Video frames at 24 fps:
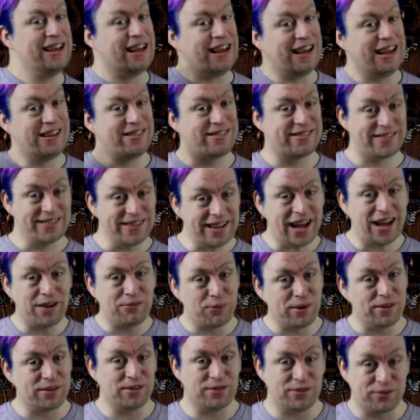it's not
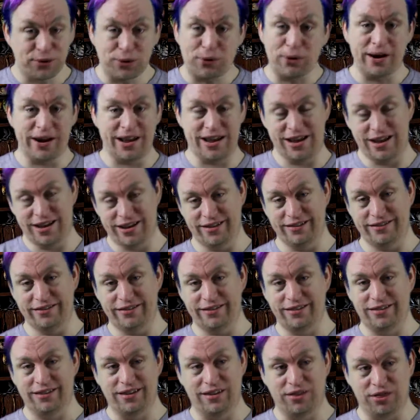where the story
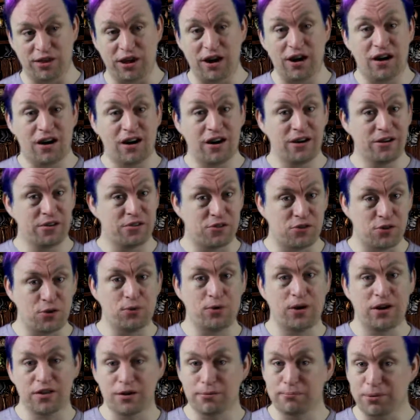ends. There are two
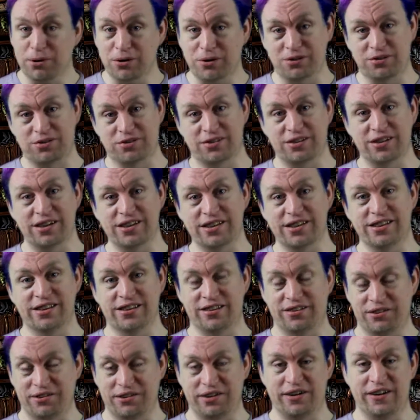other books in
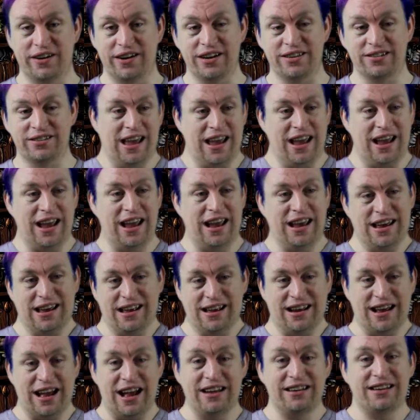this series,
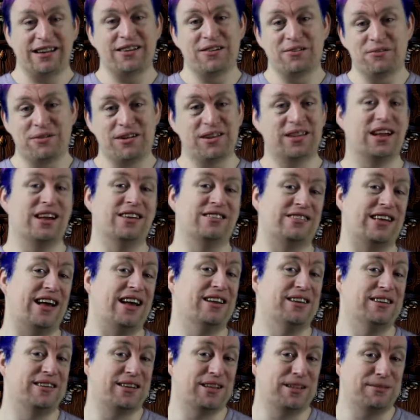and I didn't realize that
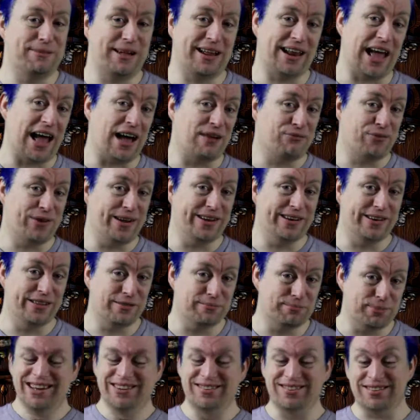until about halfway into the
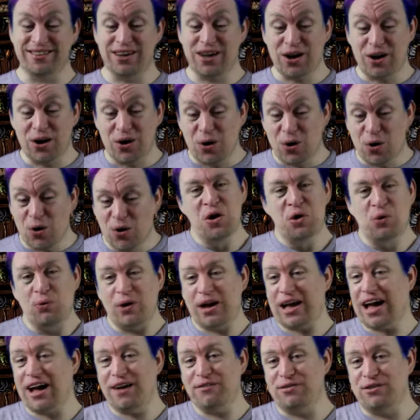book. So we
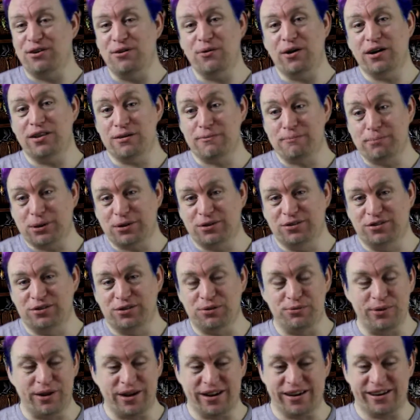have two other books to
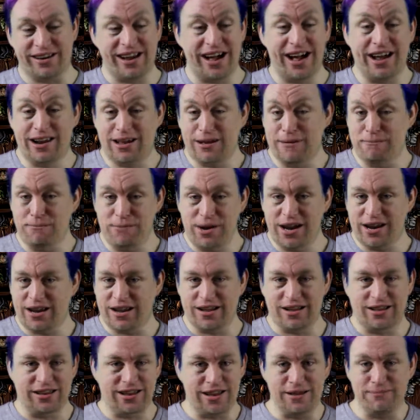read, not
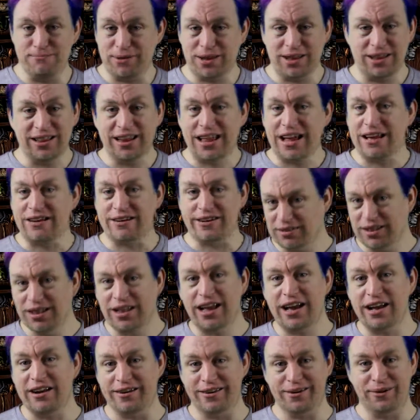immediately, but later.
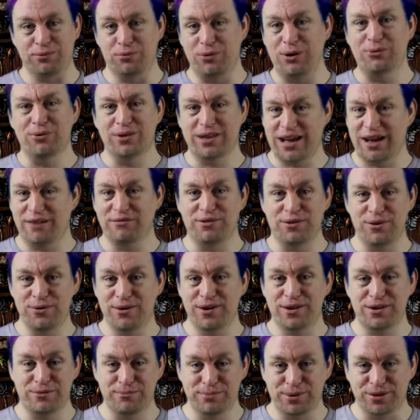Later, we will have two
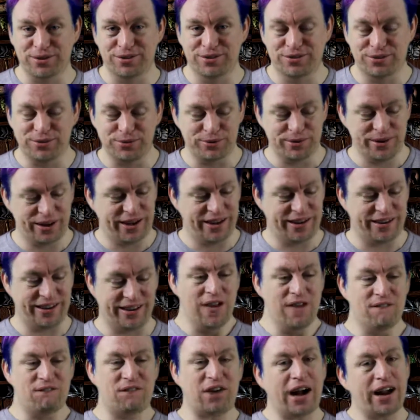other books to read
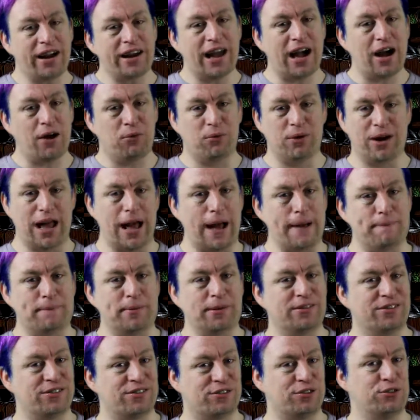to find out what
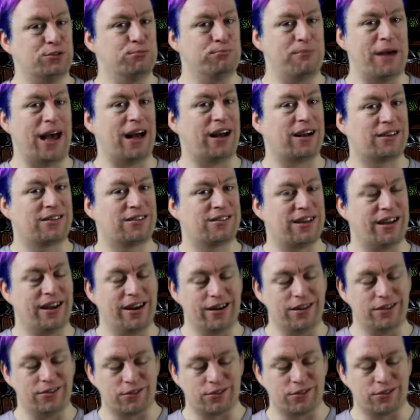happens to Max and his